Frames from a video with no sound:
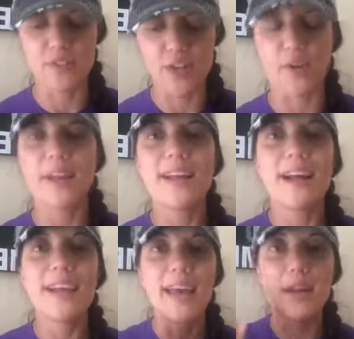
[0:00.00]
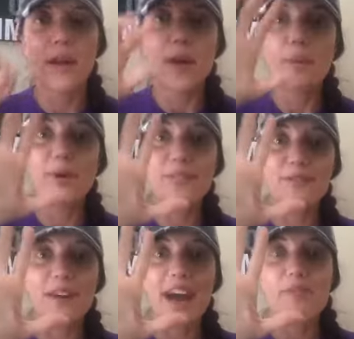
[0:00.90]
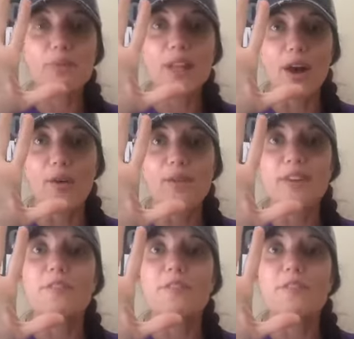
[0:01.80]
So again, post a five below